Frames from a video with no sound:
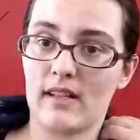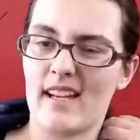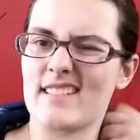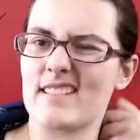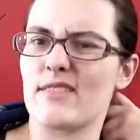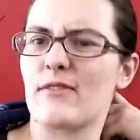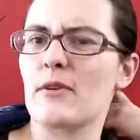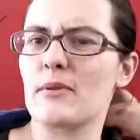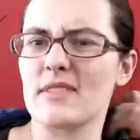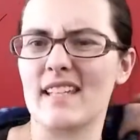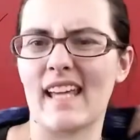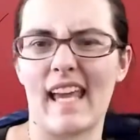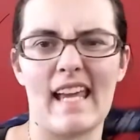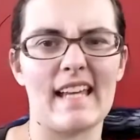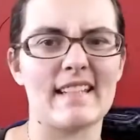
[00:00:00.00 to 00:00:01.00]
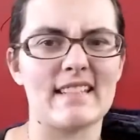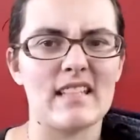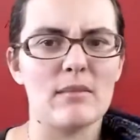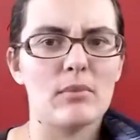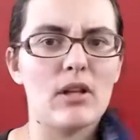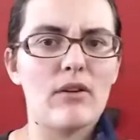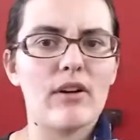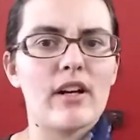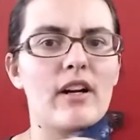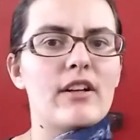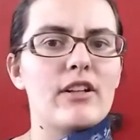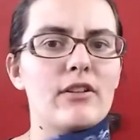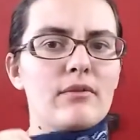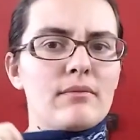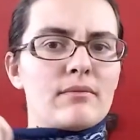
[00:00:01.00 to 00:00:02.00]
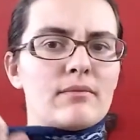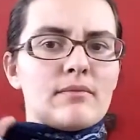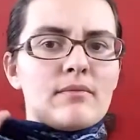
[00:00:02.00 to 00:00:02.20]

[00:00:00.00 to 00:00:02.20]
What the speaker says: as if it was like AC blowing on you.